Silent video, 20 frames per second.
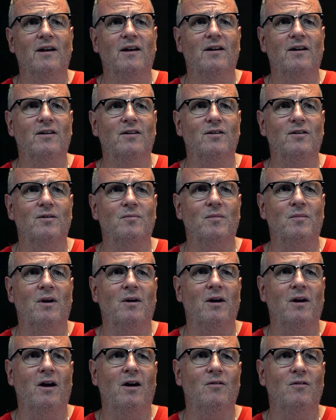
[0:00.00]

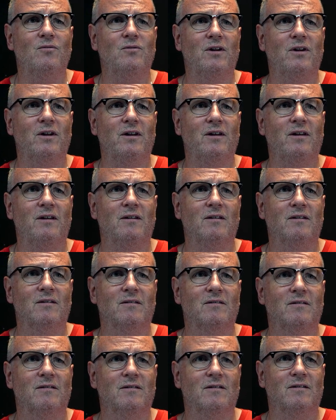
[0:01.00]
I only
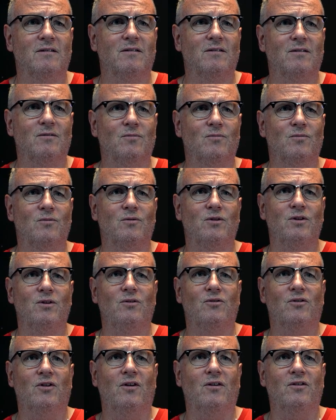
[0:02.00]
will
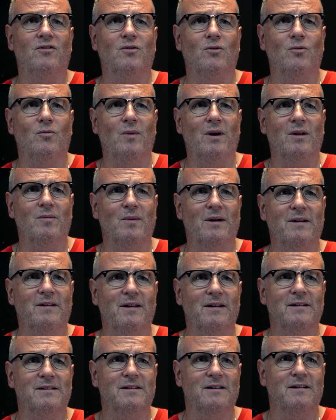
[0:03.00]
use high school
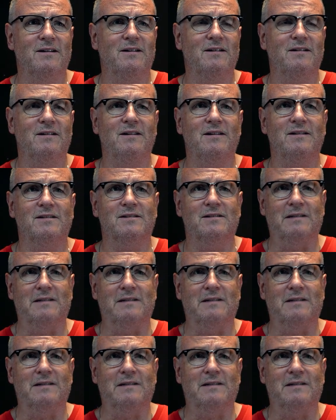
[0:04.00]
mathematics, and it's